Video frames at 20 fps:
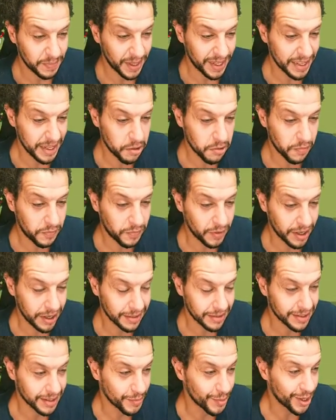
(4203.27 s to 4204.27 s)
But he will
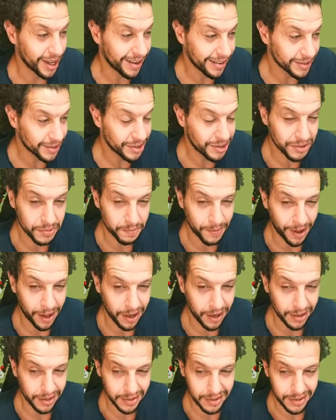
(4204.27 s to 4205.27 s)
find someone else to
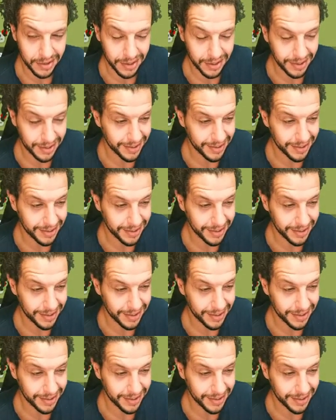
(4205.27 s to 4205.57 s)
pilot.